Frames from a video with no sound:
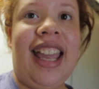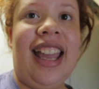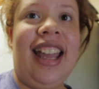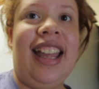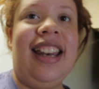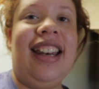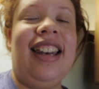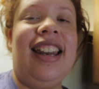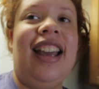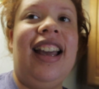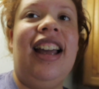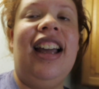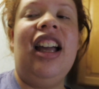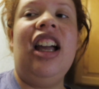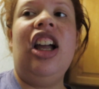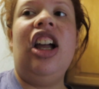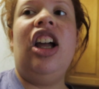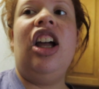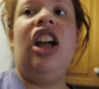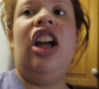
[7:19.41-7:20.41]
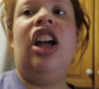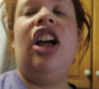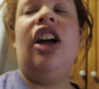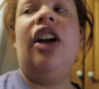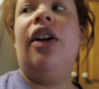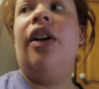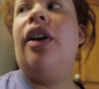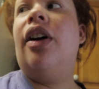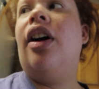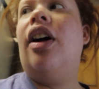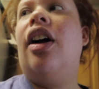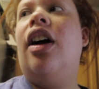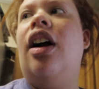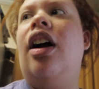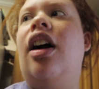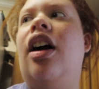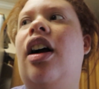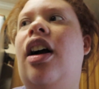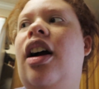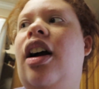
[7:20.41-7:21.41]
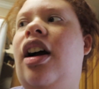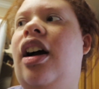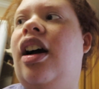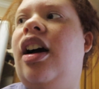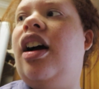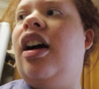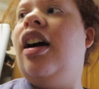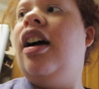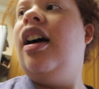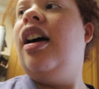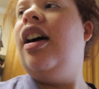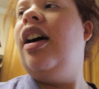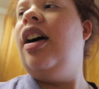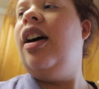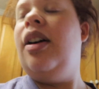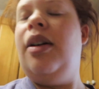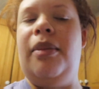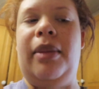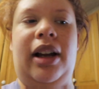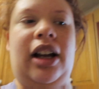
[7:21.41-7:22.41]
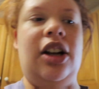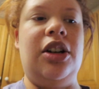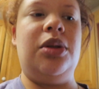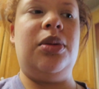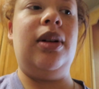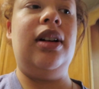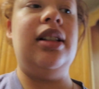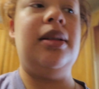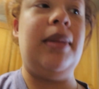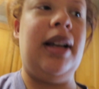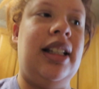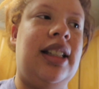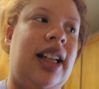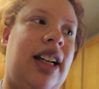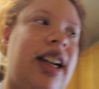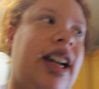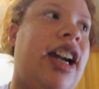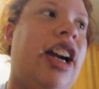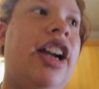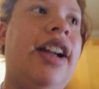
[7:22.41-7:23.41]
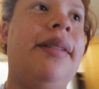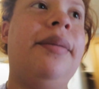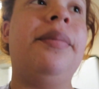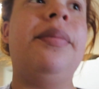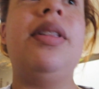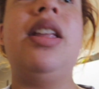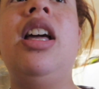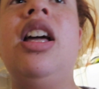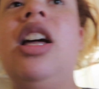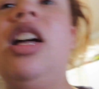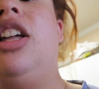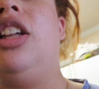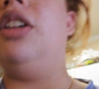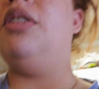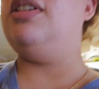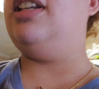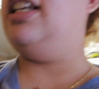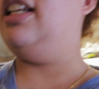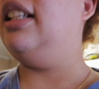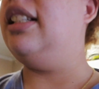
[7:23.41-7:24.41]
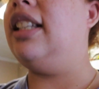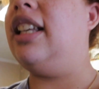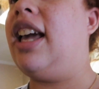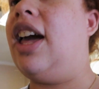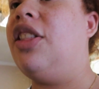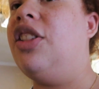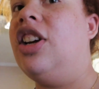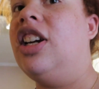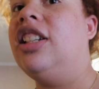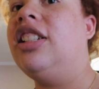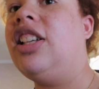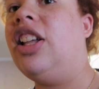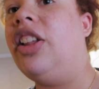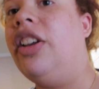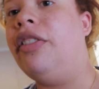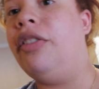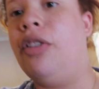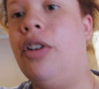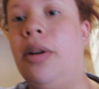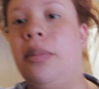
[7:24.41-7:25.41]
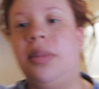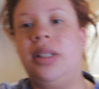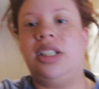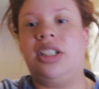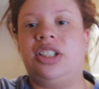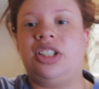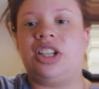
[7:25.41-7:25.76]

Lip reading: then, oh my gosh, what is my son carrying? You knead it together until it forms